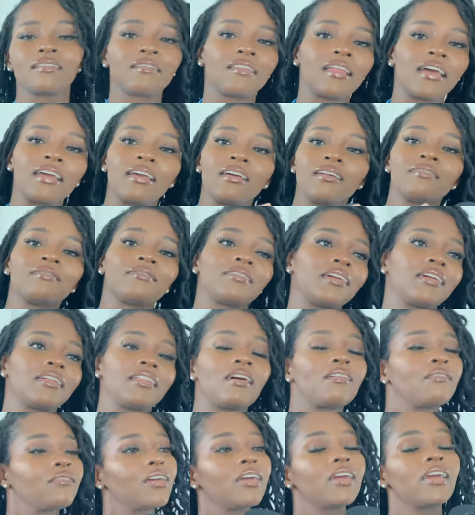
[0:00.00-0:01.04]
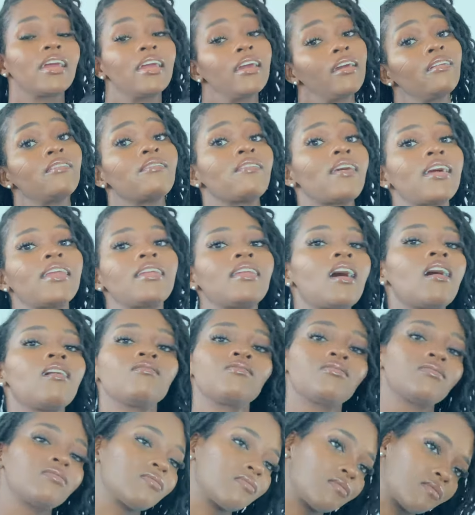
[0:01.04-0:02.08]
They're giving. They're very in right now.
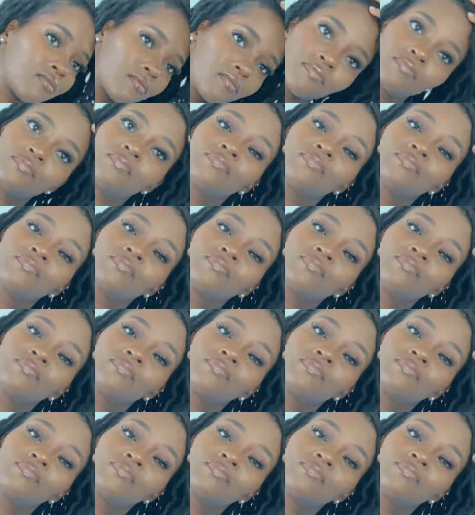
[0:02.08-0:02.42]
So,